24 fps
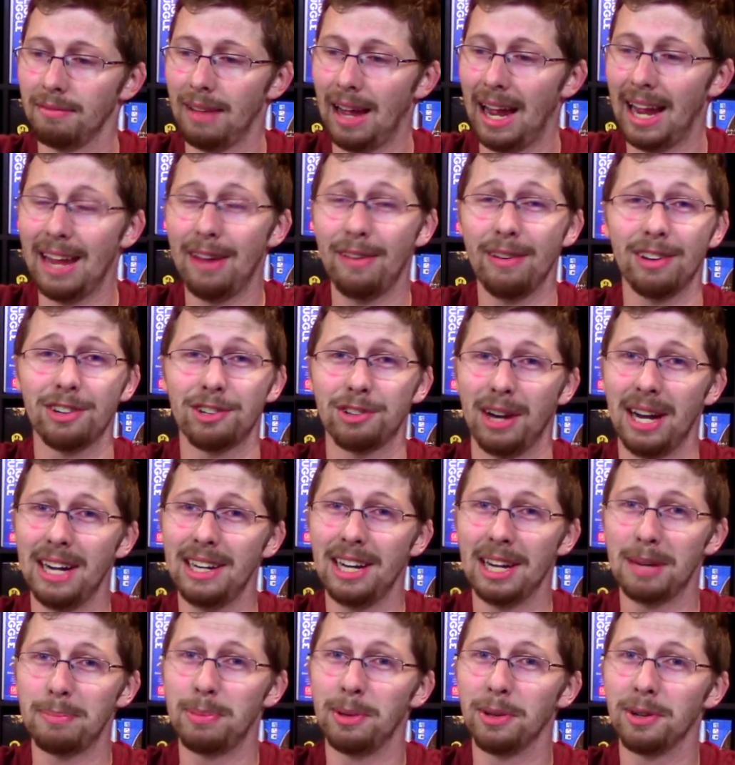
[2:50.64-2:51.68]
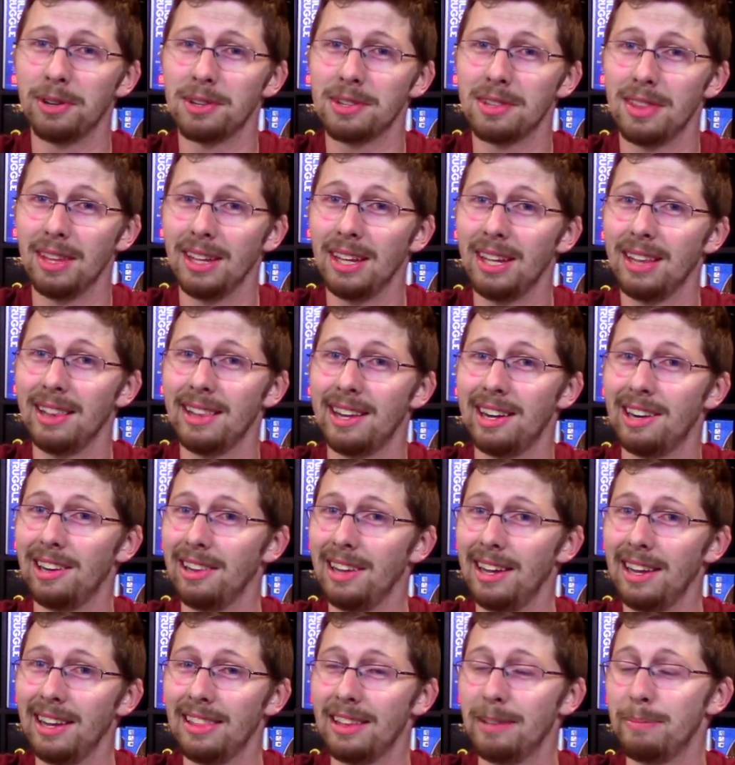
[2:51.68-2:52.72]
even tried deck builders thinking that I
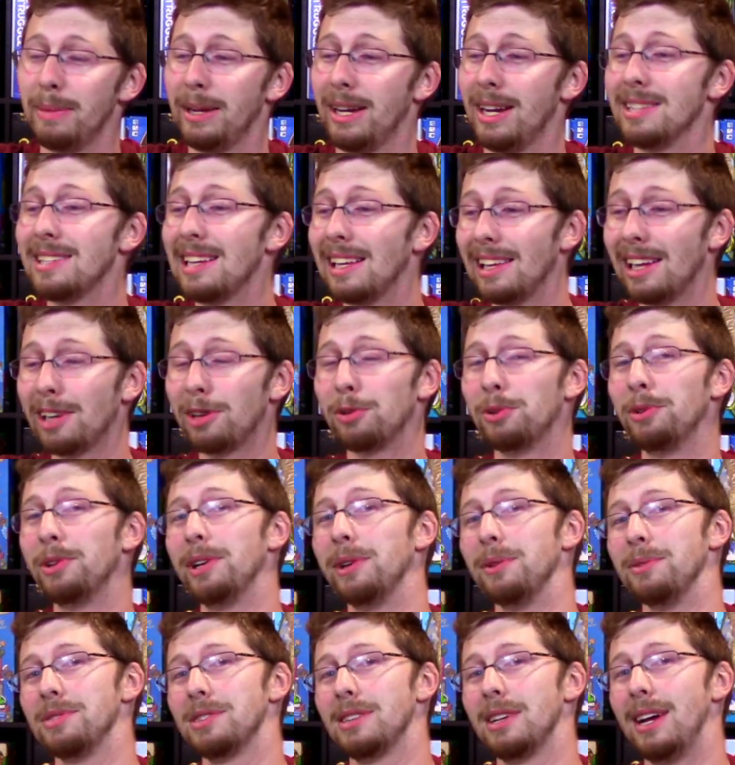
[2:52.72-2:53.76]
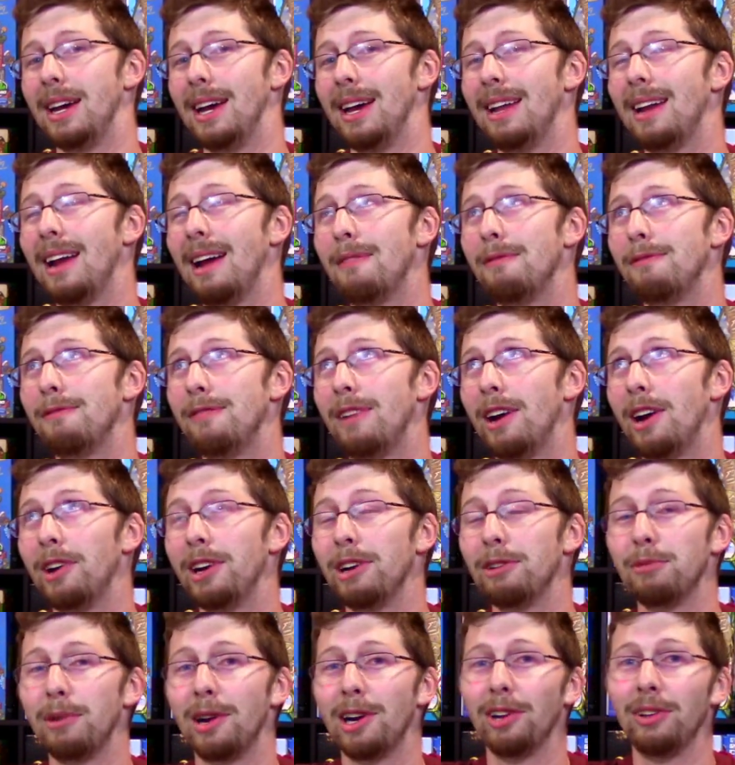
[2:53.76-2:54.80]
like them because I like Orleans, and I
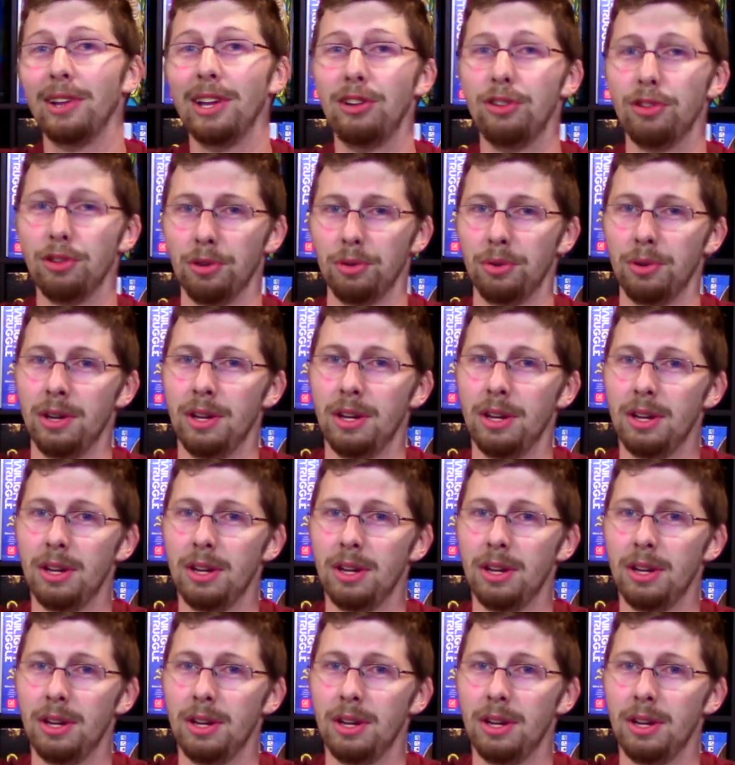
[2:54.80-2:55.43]
very rarely do.